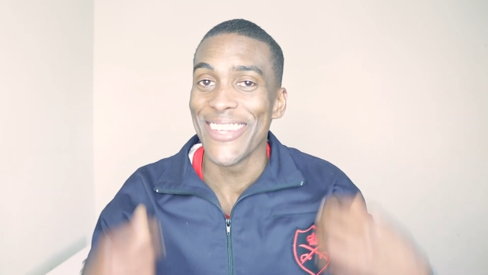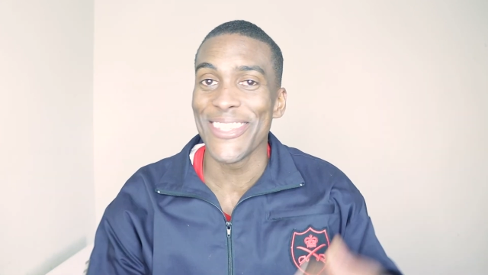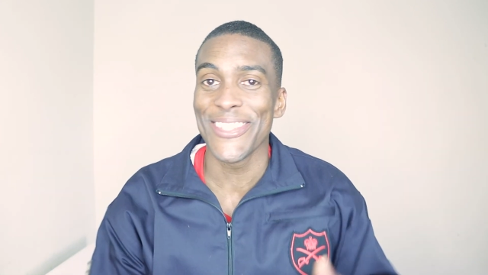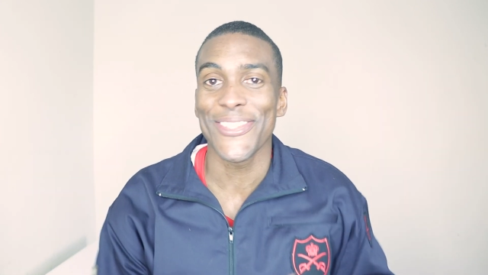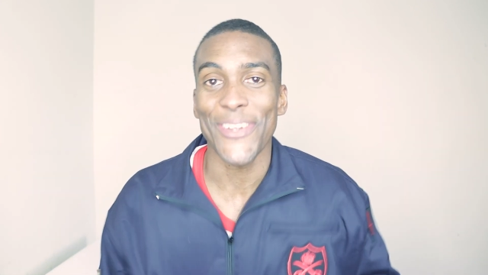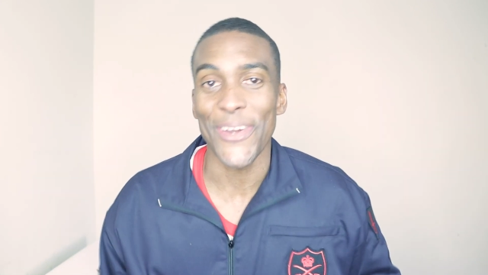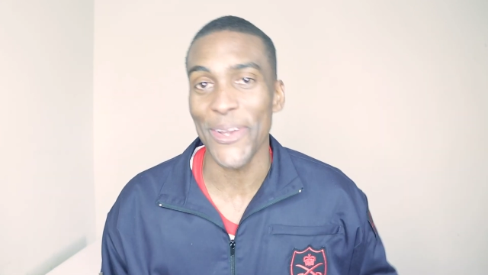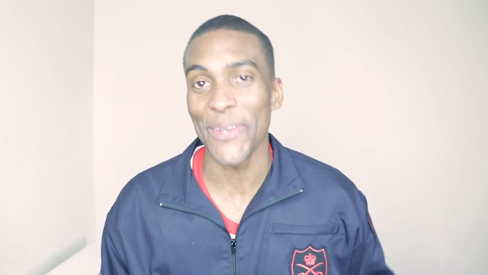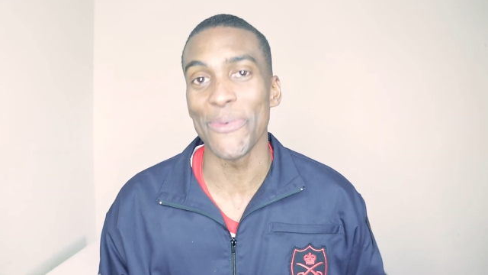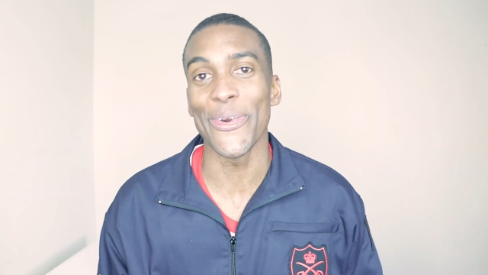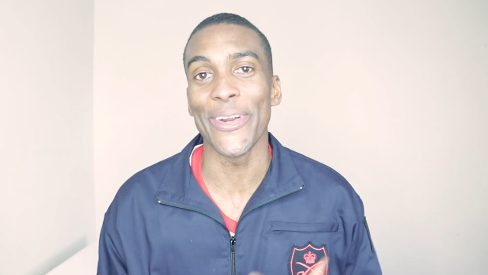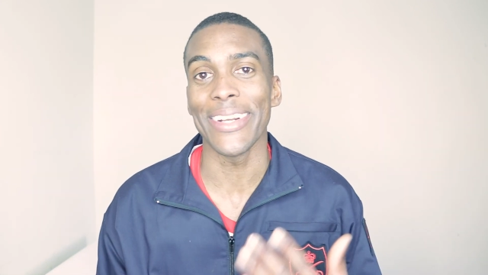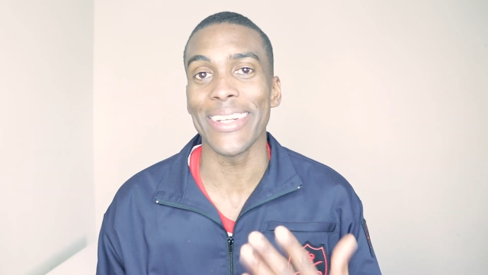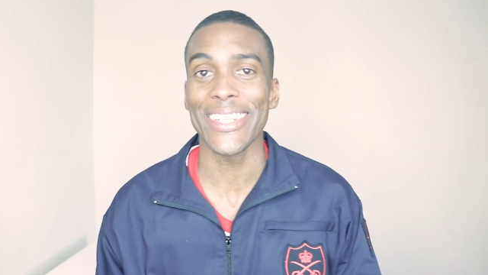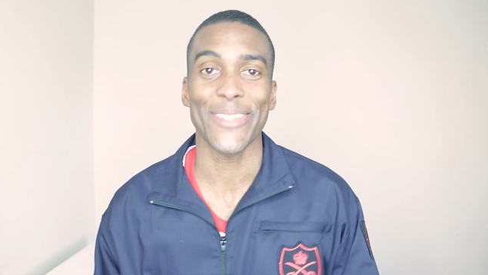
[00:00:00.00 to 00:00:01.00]
Started
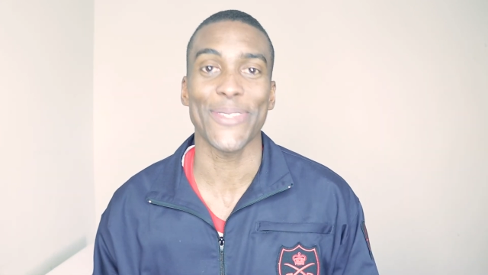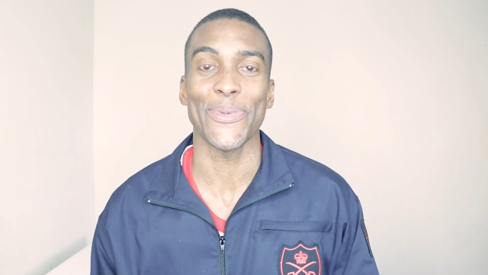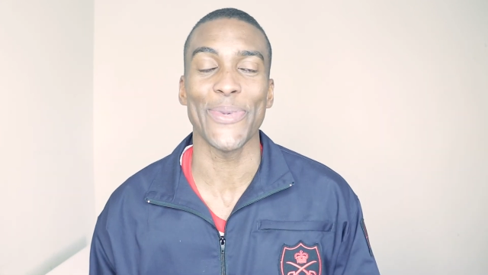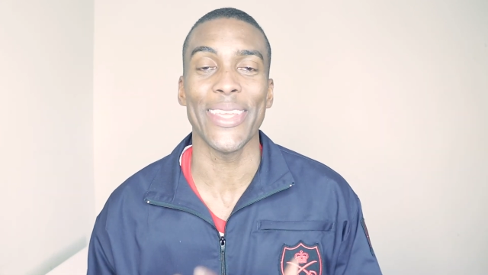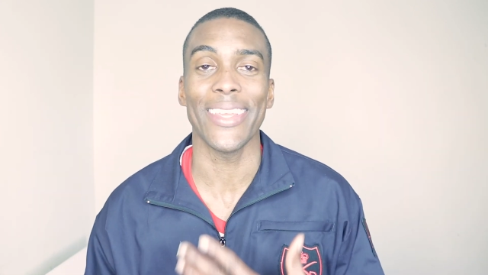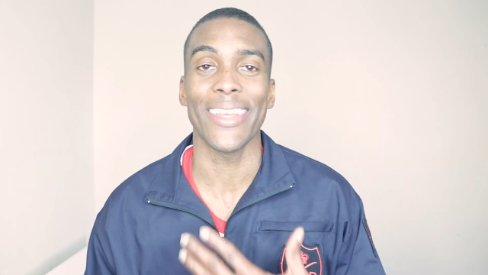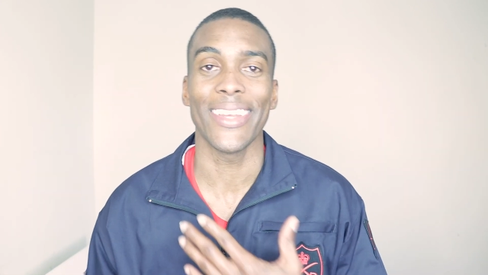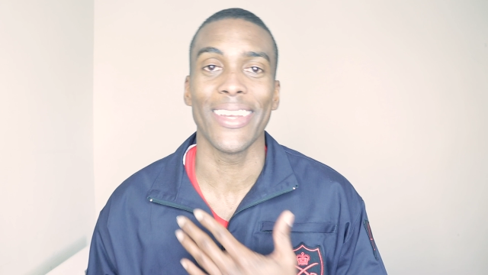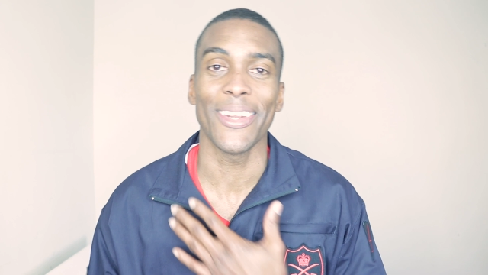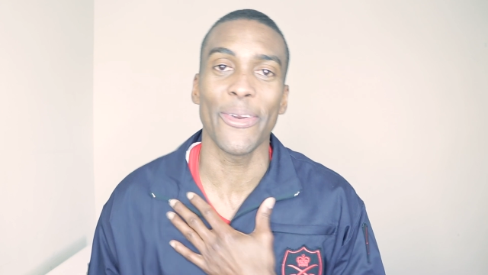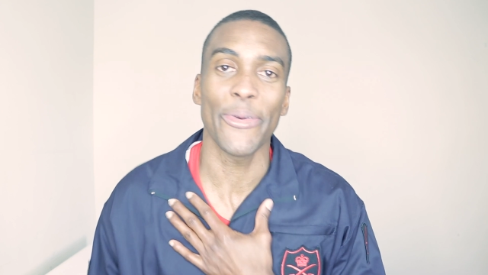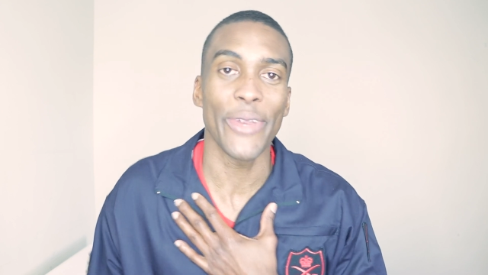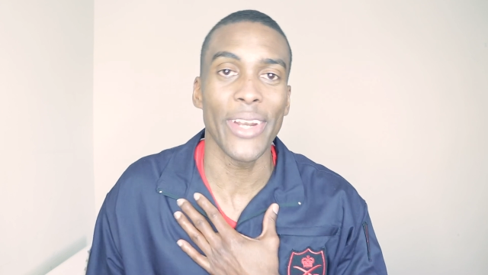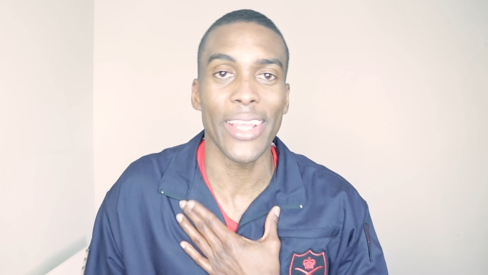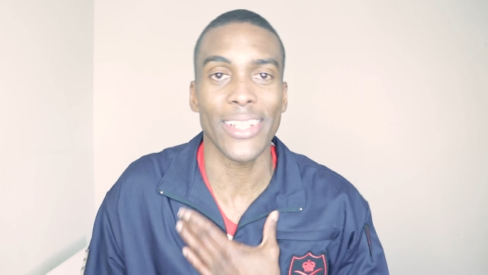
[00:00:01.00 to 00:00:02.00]
work this week,
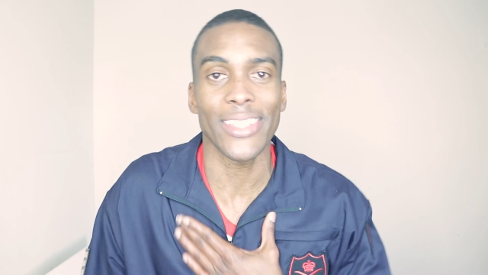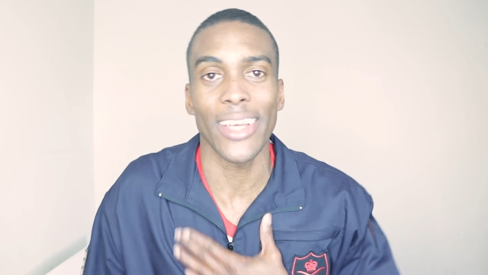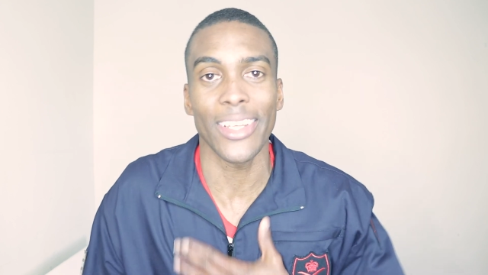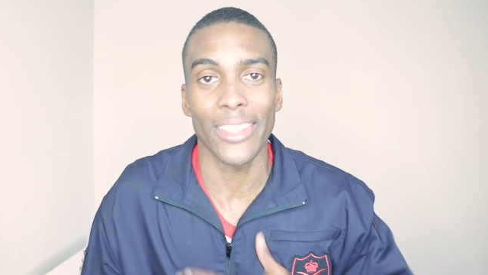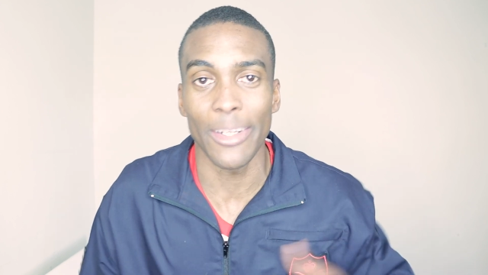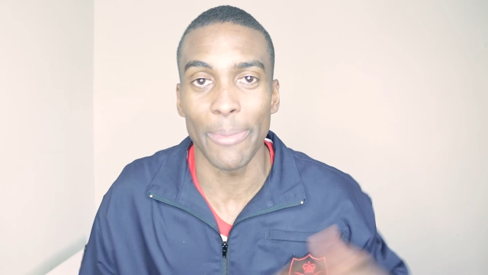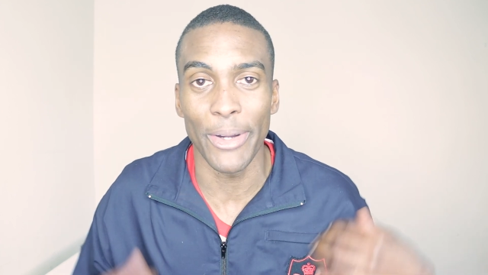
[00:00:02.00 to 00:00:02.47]
really excited